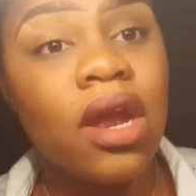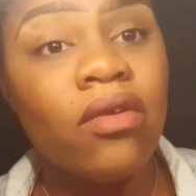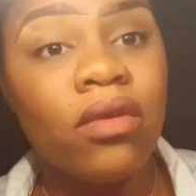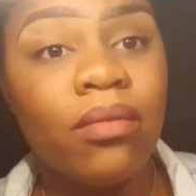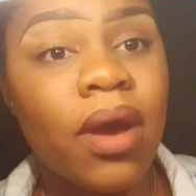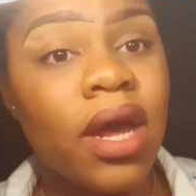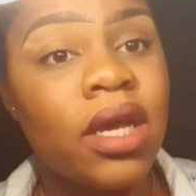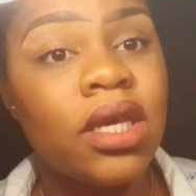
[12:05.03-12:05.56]

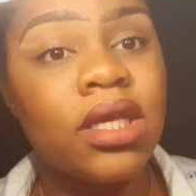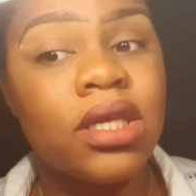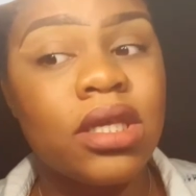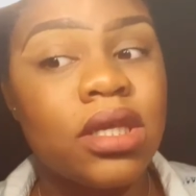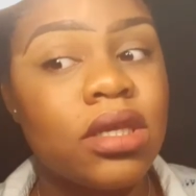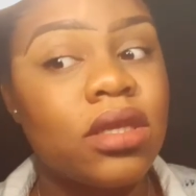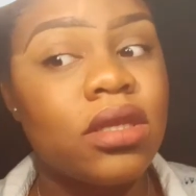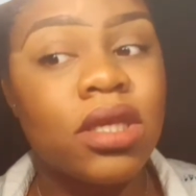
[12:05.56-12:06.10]

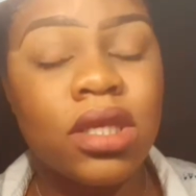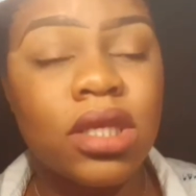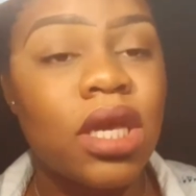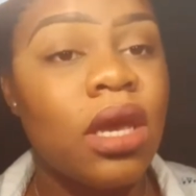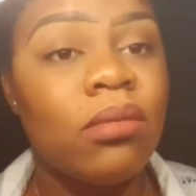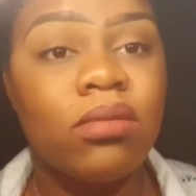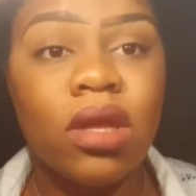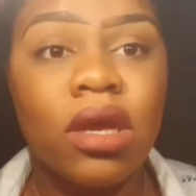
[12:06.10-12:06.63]
Everybody's the
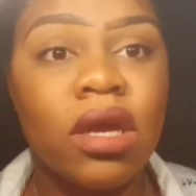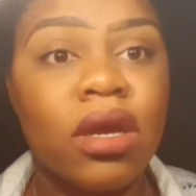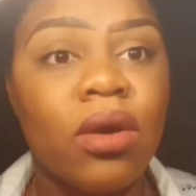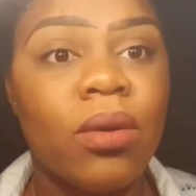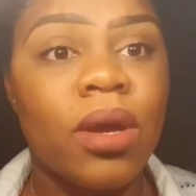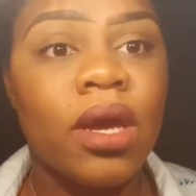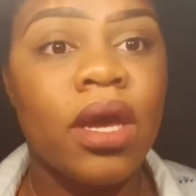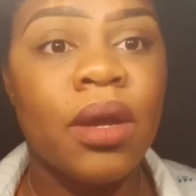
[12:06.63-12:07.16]
same thing,
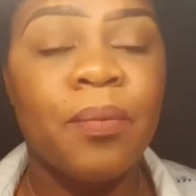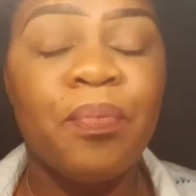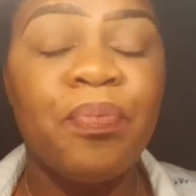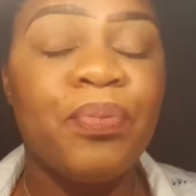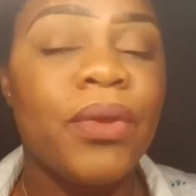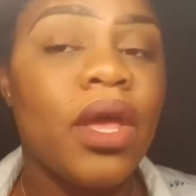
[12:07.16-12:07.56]
okay?